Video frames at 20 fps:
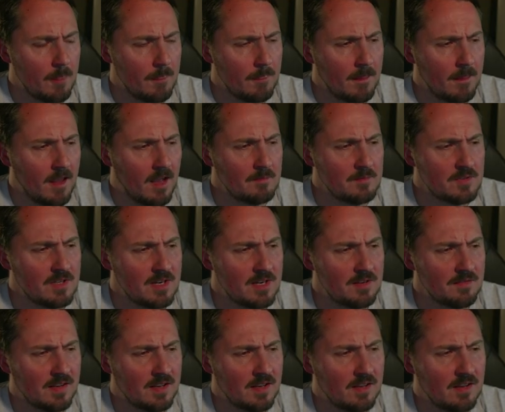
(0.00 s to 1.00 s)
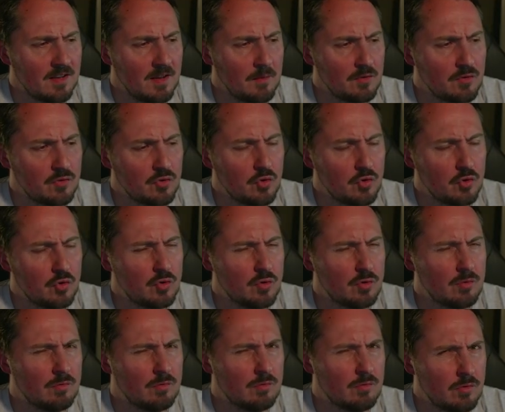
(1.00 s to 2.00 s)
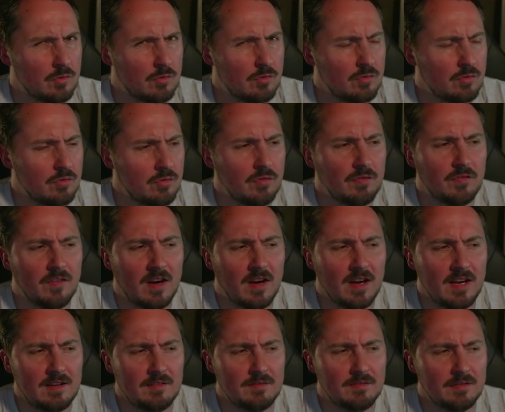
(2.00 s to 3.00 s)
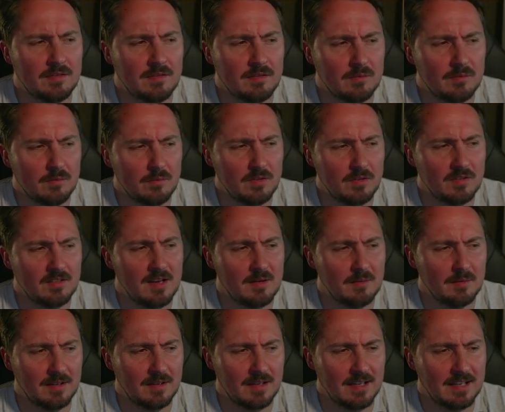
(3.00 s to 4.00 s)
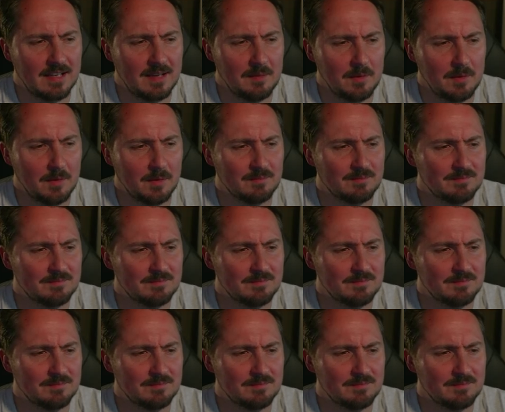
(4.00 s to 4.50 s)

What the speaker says: I'm trying to think. That was 225. Was that when that came out?